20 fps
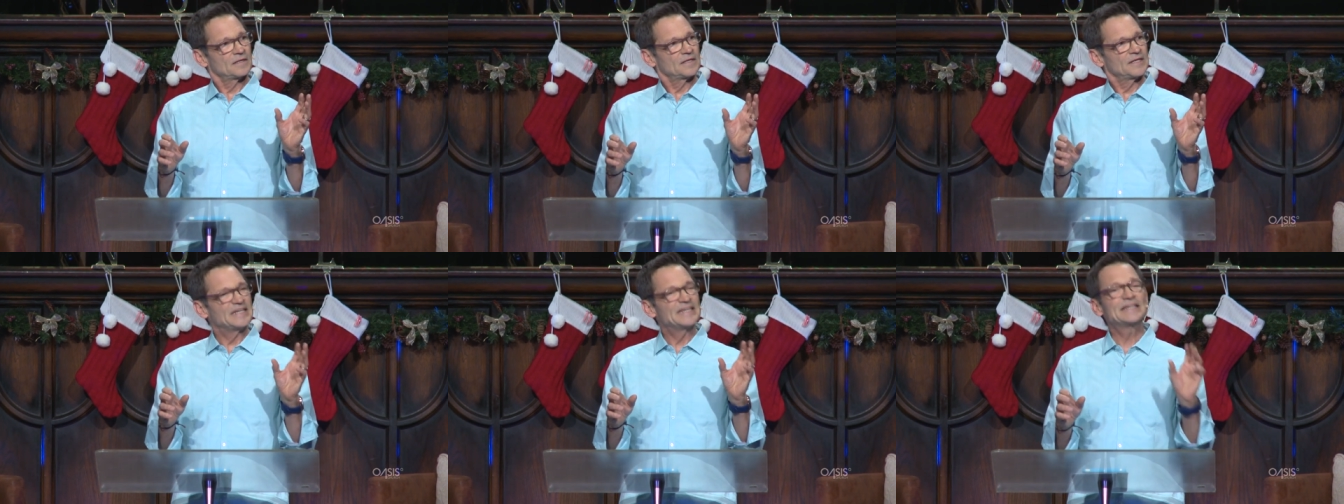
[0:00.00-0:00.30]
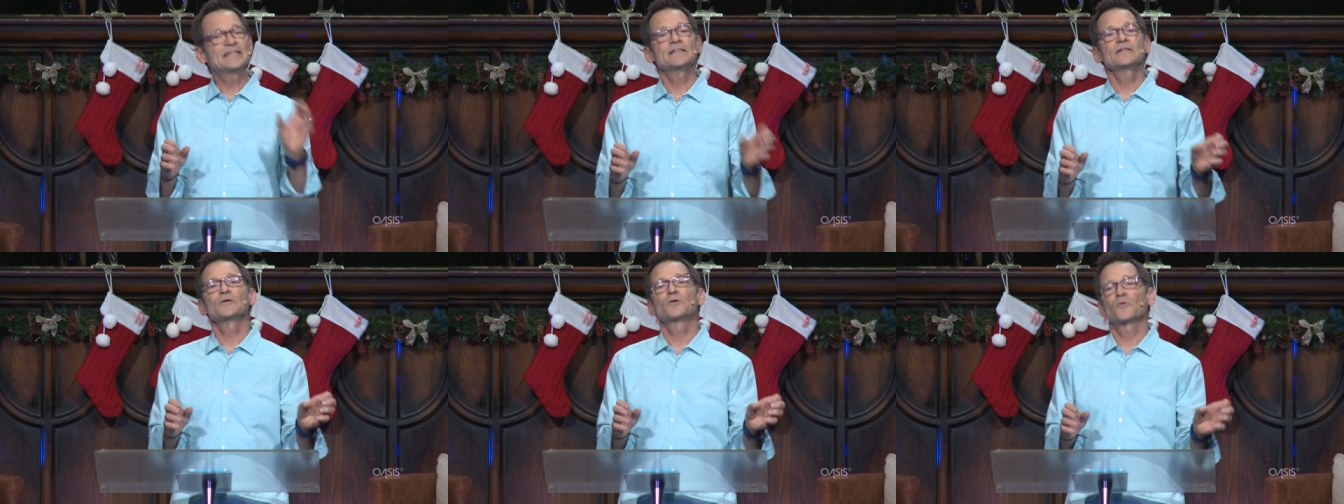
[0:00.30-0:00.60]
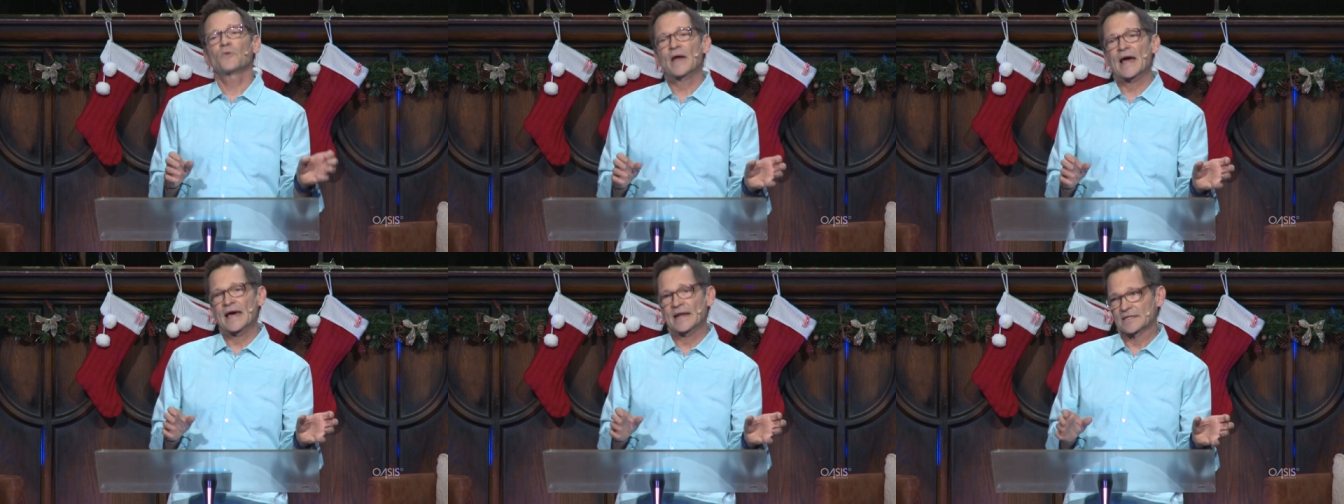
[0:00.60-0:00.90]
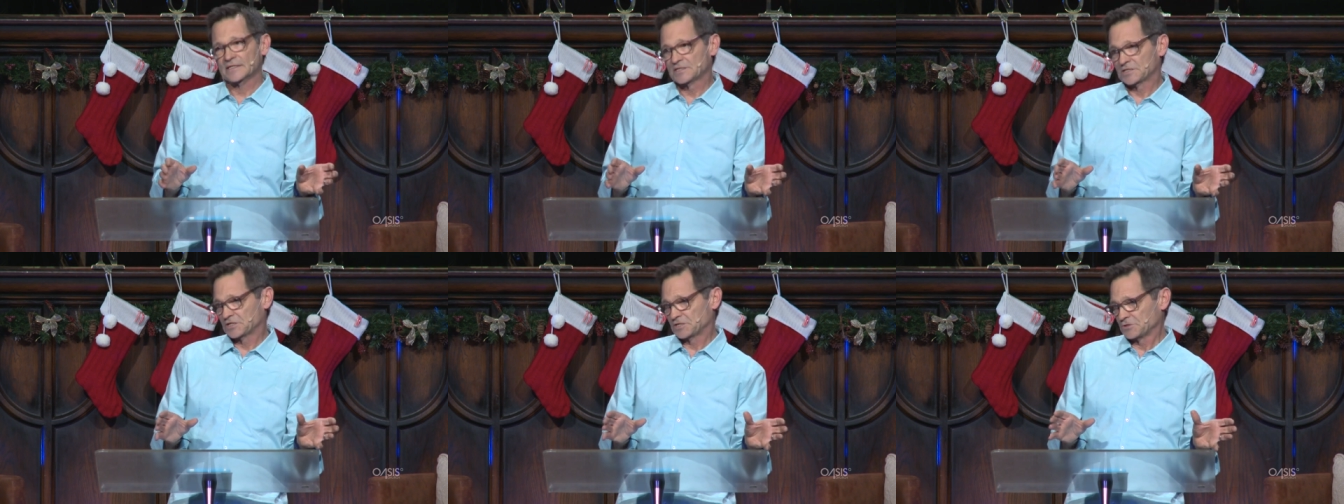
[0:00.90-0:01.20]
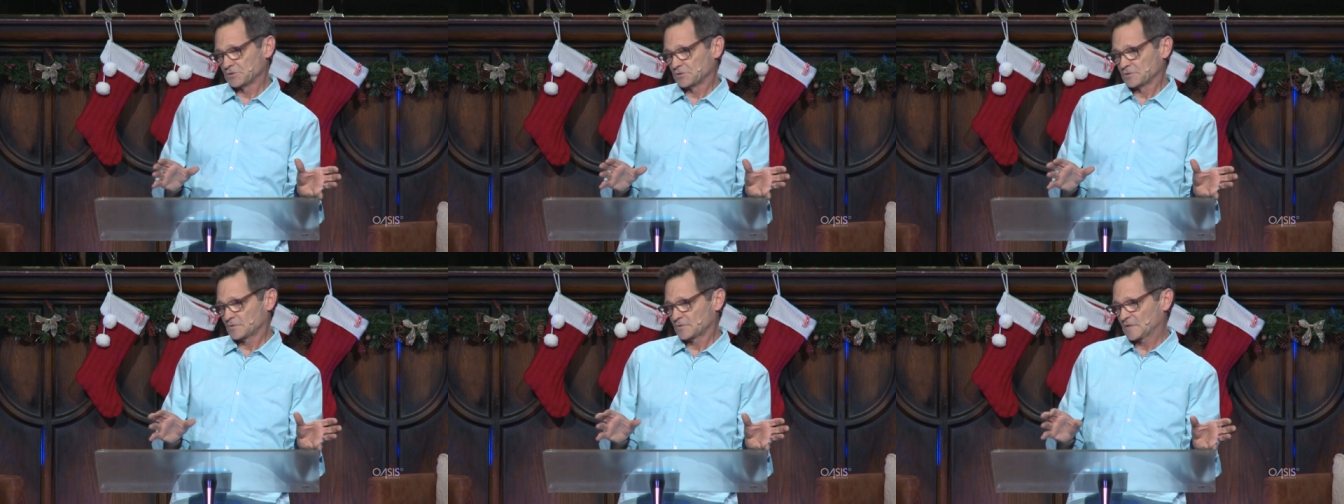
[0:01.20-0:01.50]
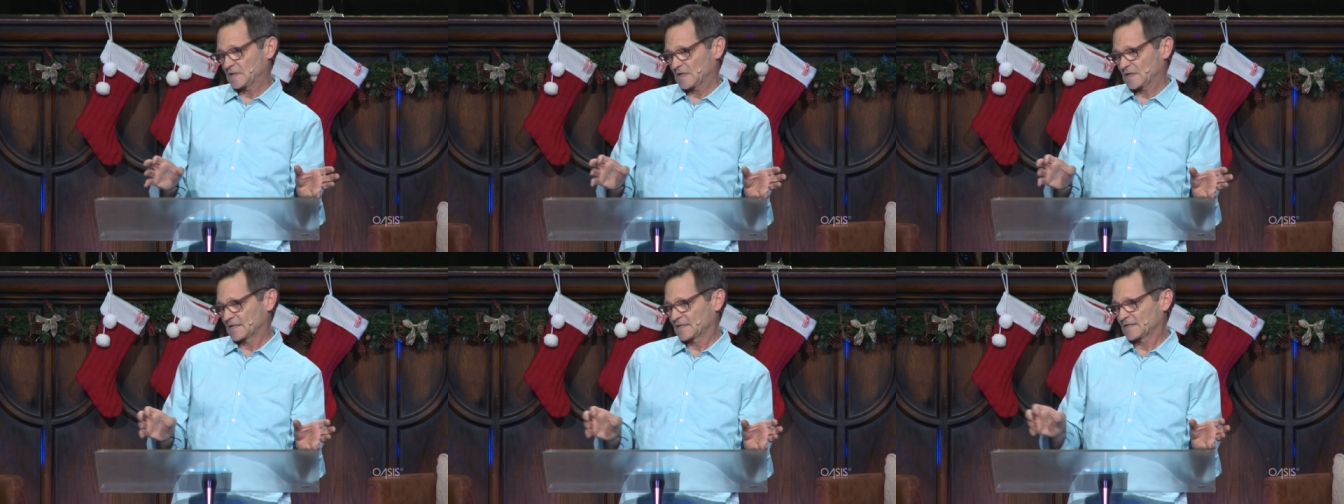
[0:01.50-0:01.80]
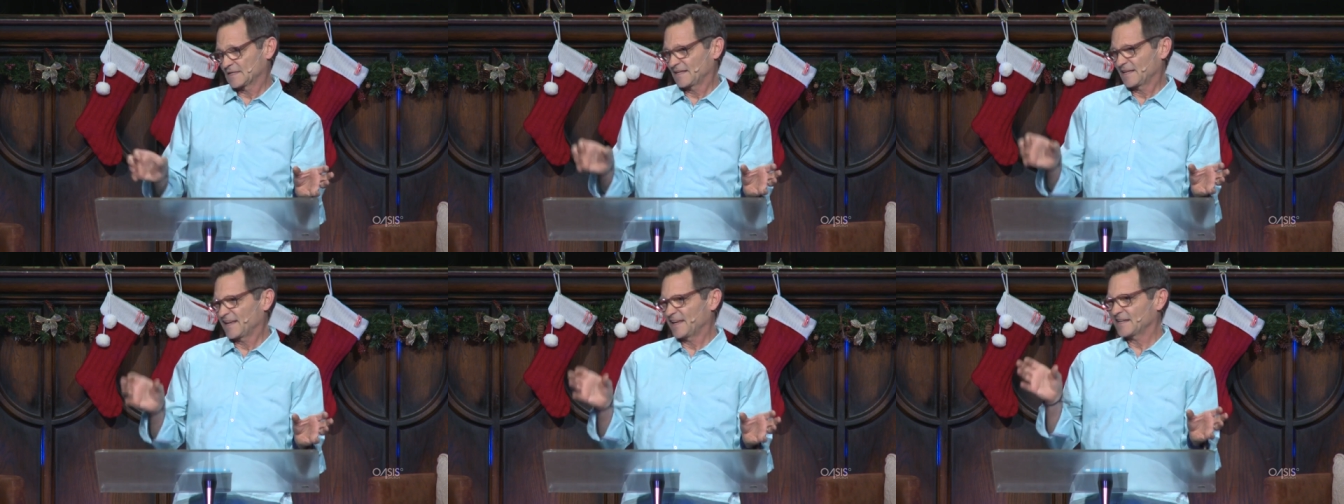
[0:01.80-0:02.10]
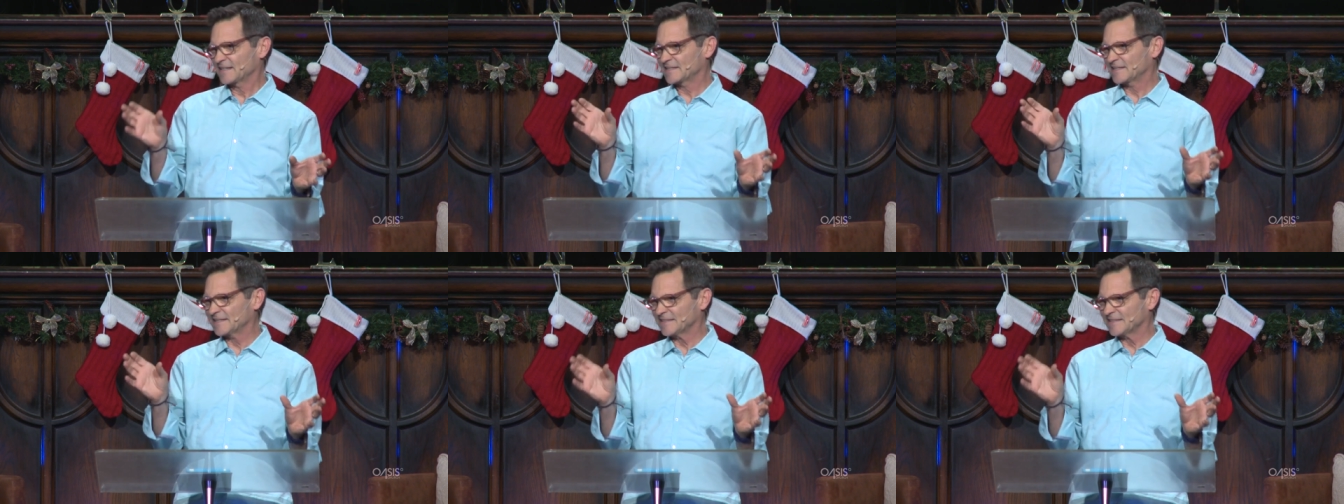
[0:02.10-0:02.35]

ingratitude and